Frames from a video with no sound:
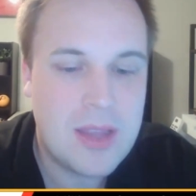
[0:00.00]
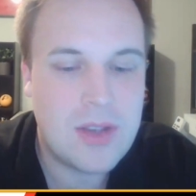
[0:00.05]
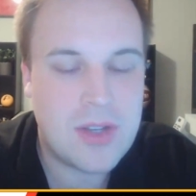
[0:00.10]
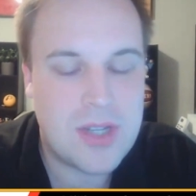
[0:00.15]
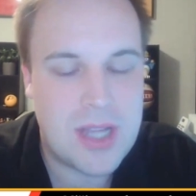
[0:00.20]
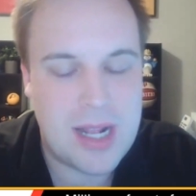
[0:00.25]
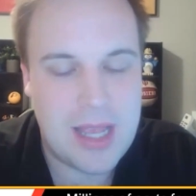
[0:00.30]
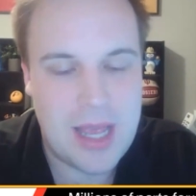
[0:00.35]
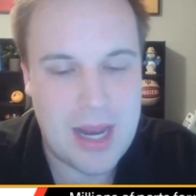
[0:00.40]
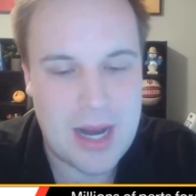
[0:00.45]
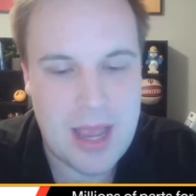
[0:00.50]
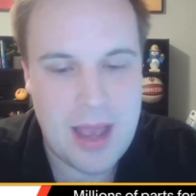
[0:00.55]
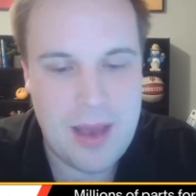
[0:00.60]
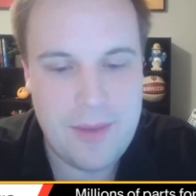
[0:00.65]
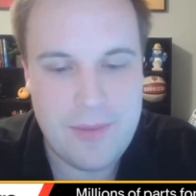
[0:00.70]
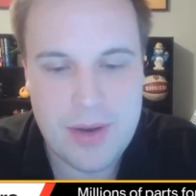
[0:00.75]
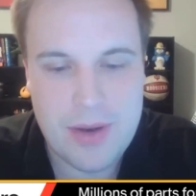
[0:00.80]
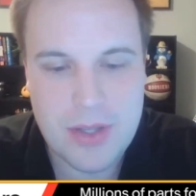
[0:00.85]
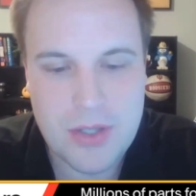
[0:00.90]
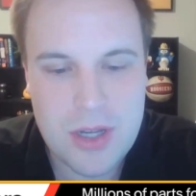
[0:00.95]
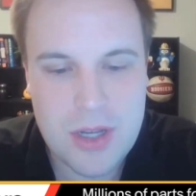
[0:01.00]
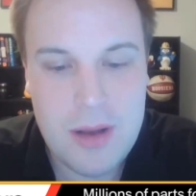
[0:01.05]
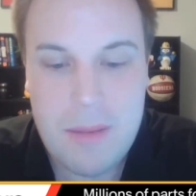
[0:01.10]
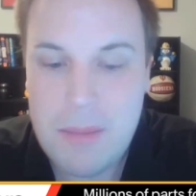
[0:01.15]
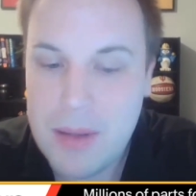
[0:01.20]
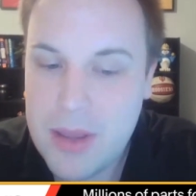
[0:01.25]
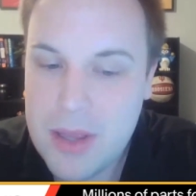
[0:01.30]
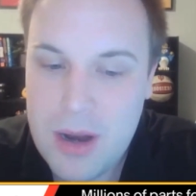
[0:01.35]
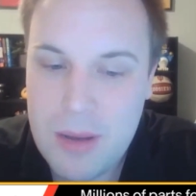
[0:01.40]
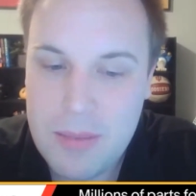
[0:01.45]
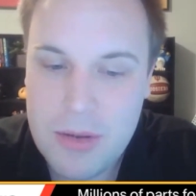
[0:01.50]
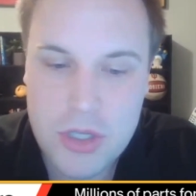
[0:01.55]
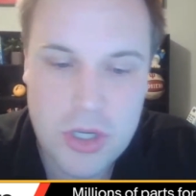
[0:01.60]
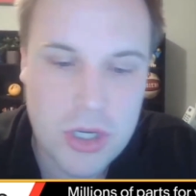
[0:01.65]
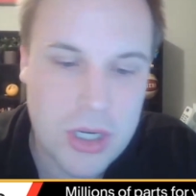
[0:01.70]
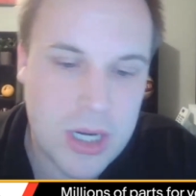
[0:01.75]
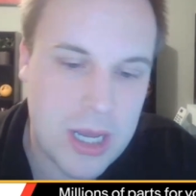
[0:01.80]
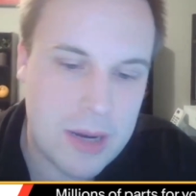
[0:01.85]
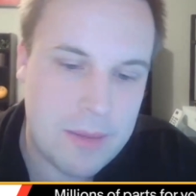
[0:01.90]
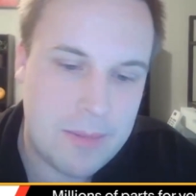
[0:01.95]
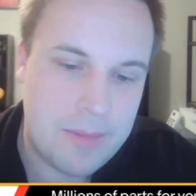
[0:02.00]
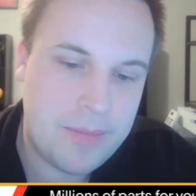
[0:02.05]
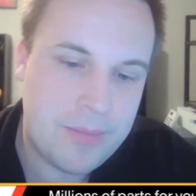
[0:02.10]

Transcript: There's not a lot of confidence in him, but the numbers are good.